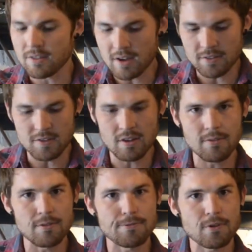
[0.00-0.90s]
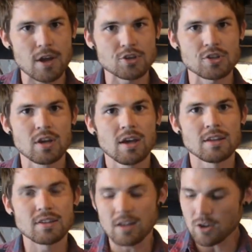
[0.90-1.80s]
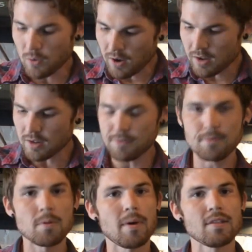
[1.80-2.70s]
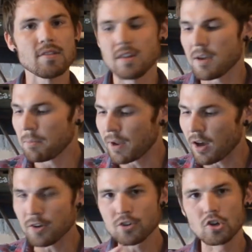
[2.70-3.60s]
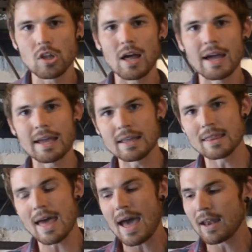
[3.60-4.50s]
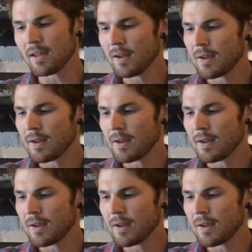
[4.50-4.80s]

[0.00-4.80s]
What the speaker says: It's got this lovely, fresh, delicate quality from the manzanilla, but underlying that,